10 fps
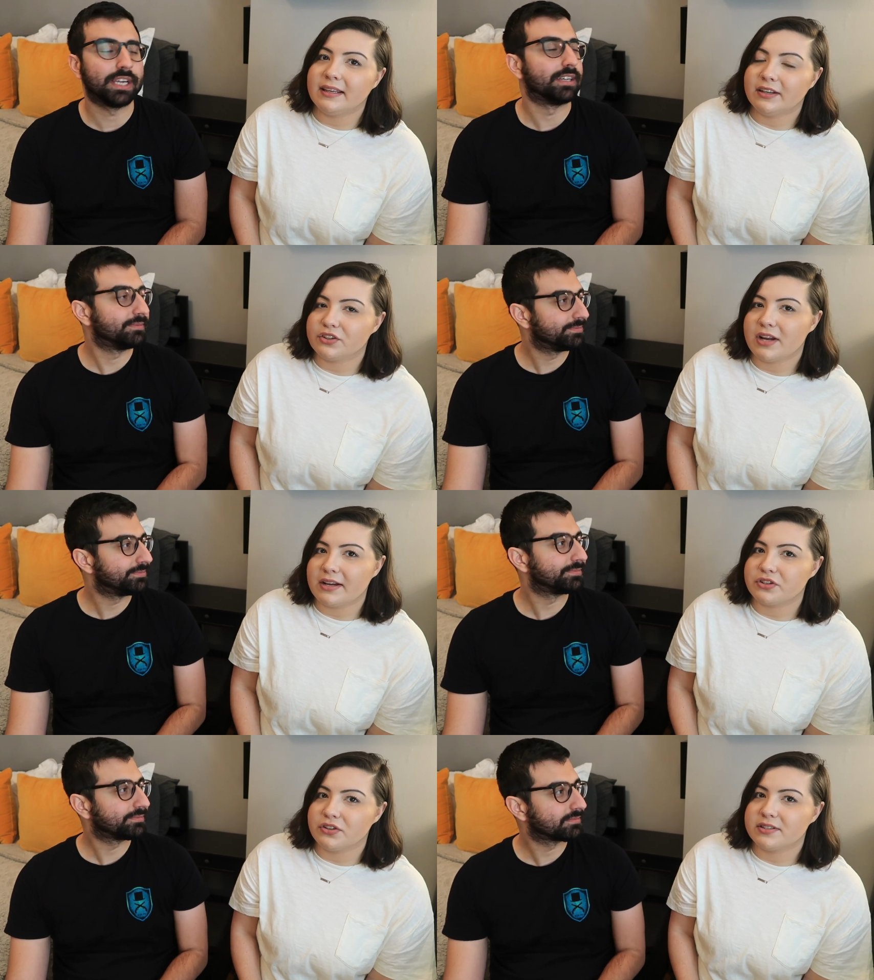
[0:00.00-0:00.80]
Speaker 1: the
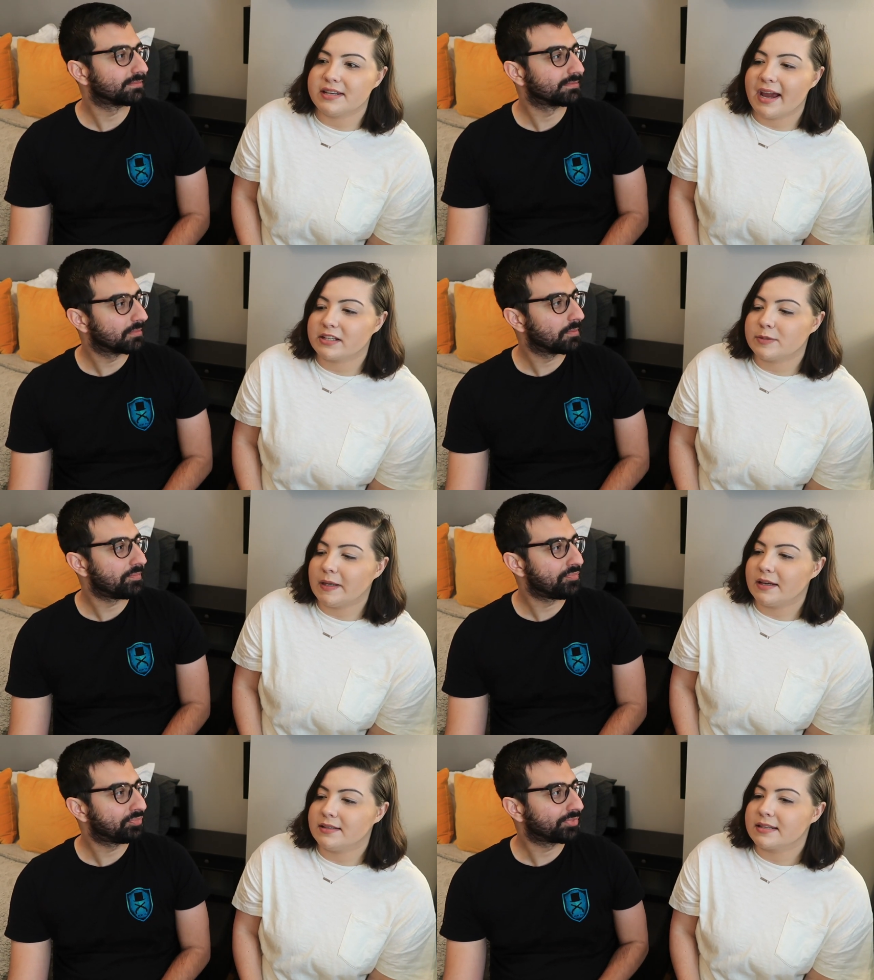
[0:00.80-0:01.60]
international snacks
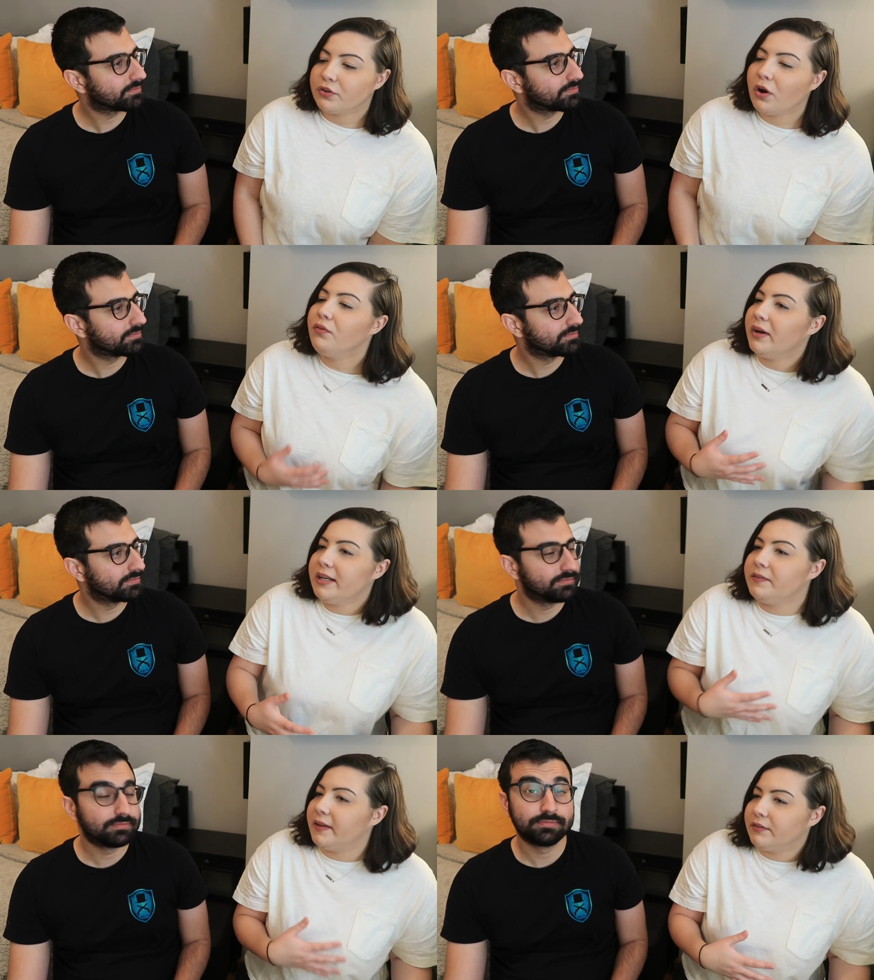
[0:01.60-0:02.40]
because they're already
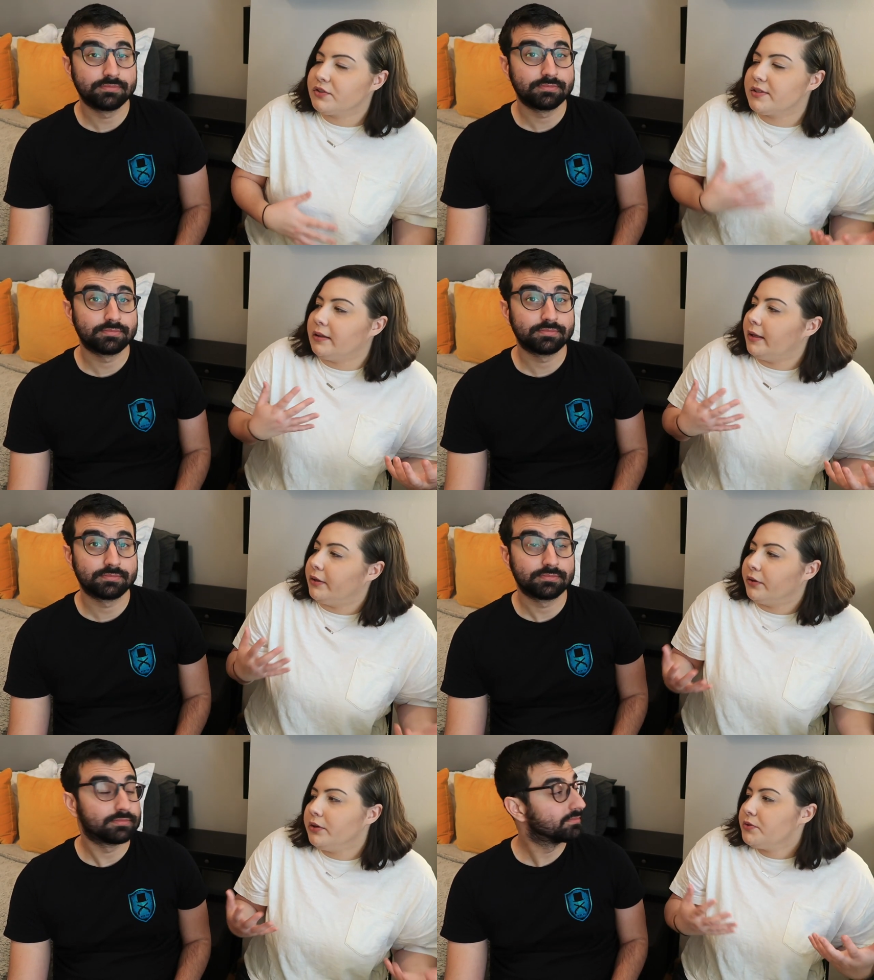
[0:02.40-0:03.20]
flavors that like
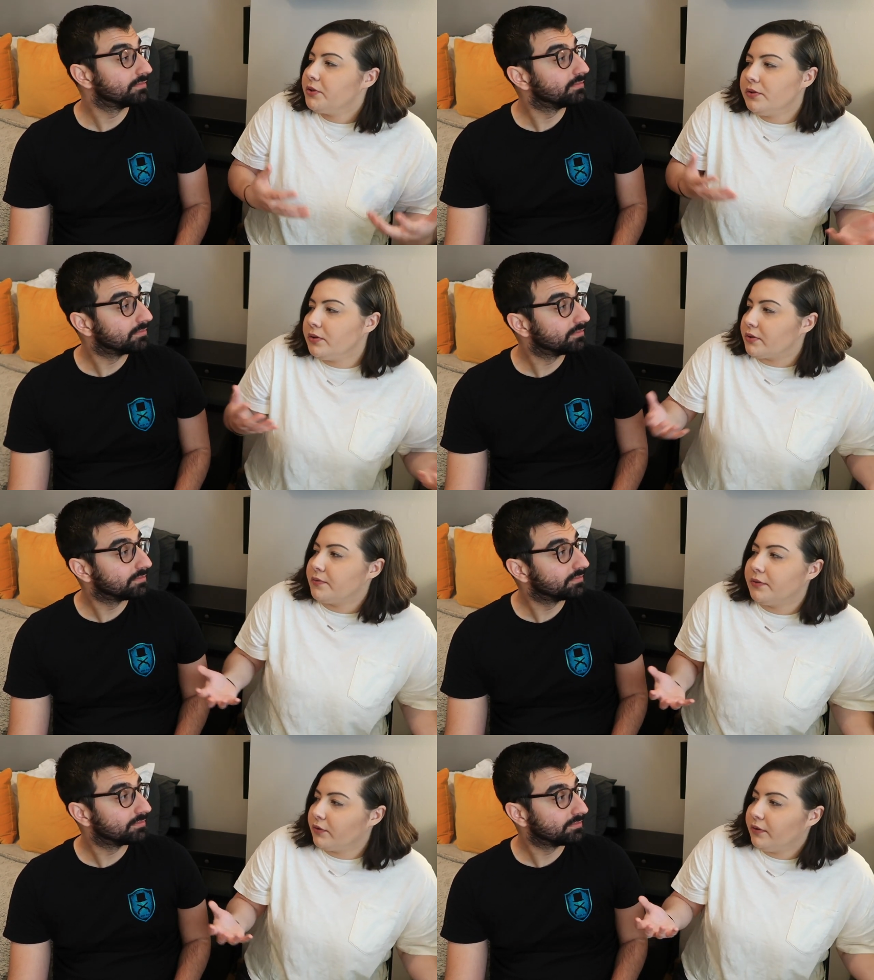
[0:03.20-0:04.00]
you're used to. There's
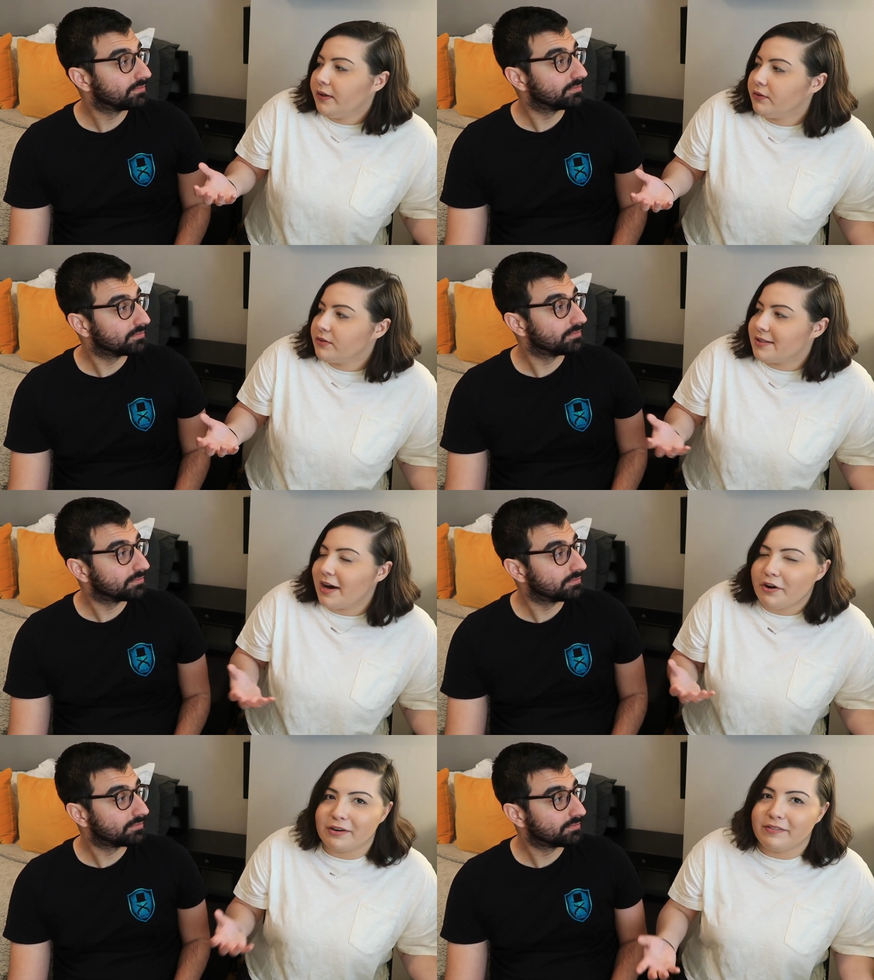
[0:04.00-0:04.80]
they're flavors that are